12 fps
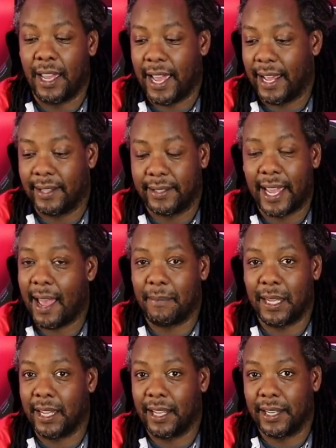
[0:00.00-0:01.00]
And it's had
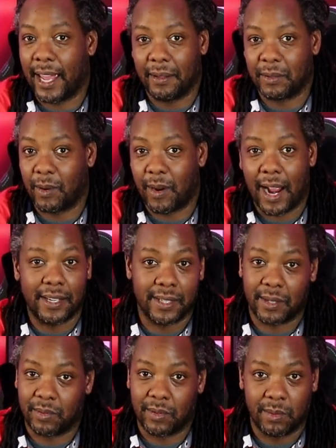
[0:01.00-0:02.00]
me in games where I
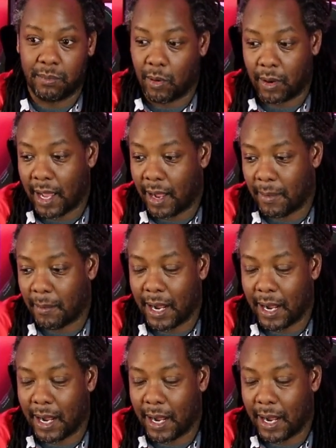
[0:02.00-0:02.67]
just was bored out of my